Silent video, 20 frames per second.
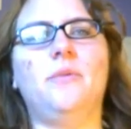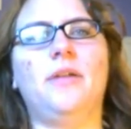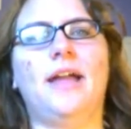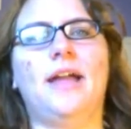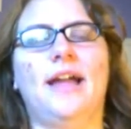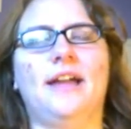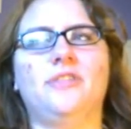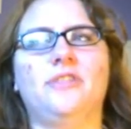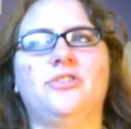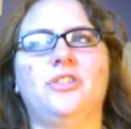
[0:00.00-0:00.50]

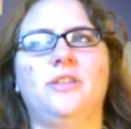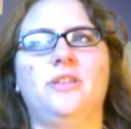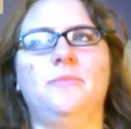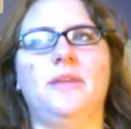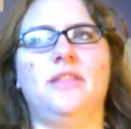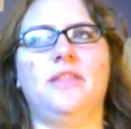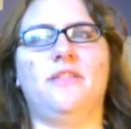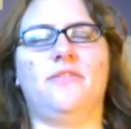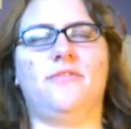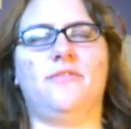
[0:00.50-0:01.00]
And it will
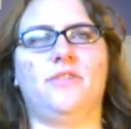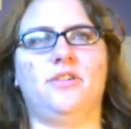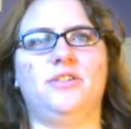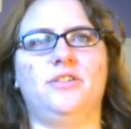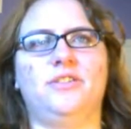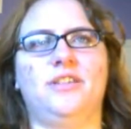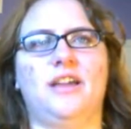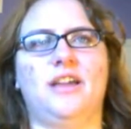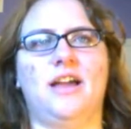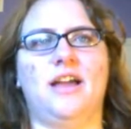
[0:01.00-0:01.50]
actually be the
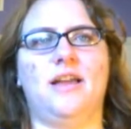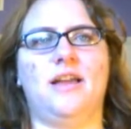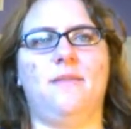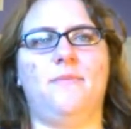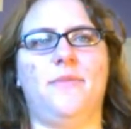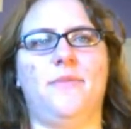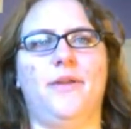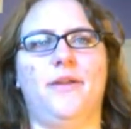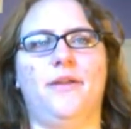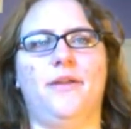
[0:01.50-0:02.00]
first
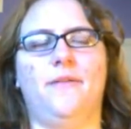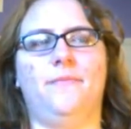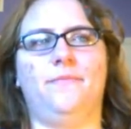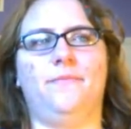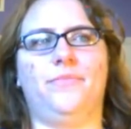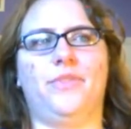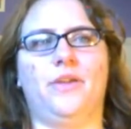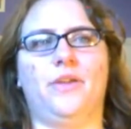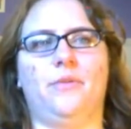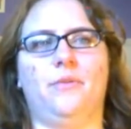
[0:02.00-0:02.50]
time
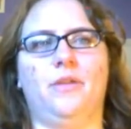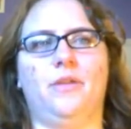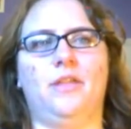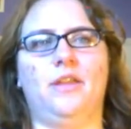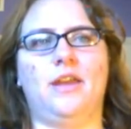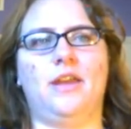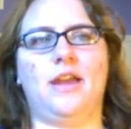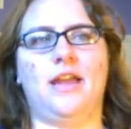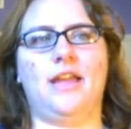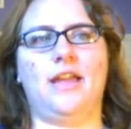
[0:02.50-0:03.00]

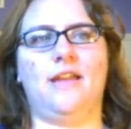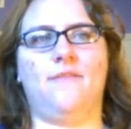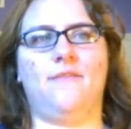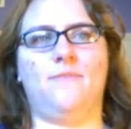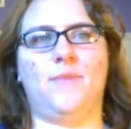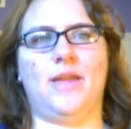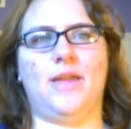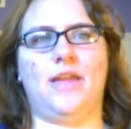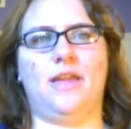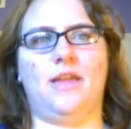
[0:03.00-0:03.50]
that Will and
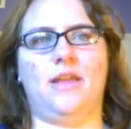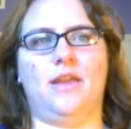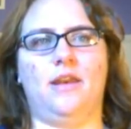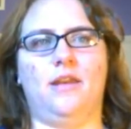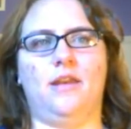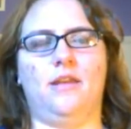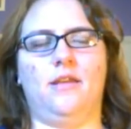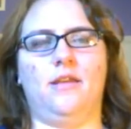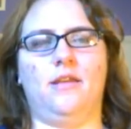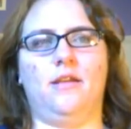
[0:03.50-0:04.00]
I have
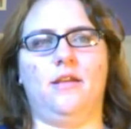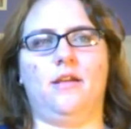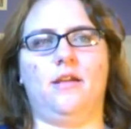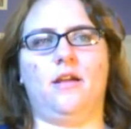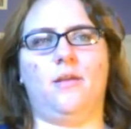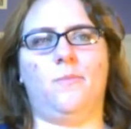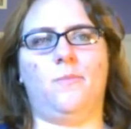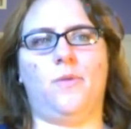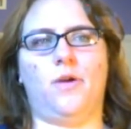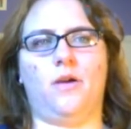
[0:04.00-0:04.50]
been
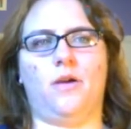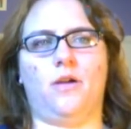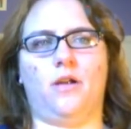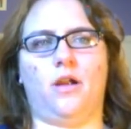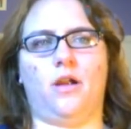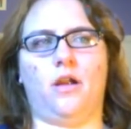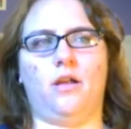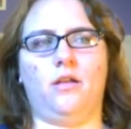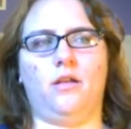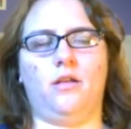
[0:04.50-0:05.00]

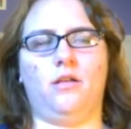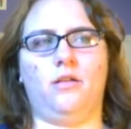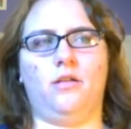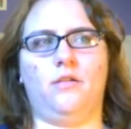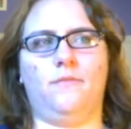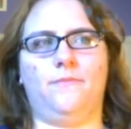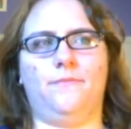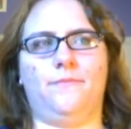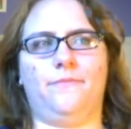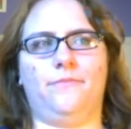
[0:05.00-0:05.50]

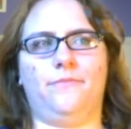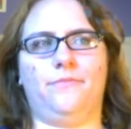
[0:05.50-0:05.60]
apart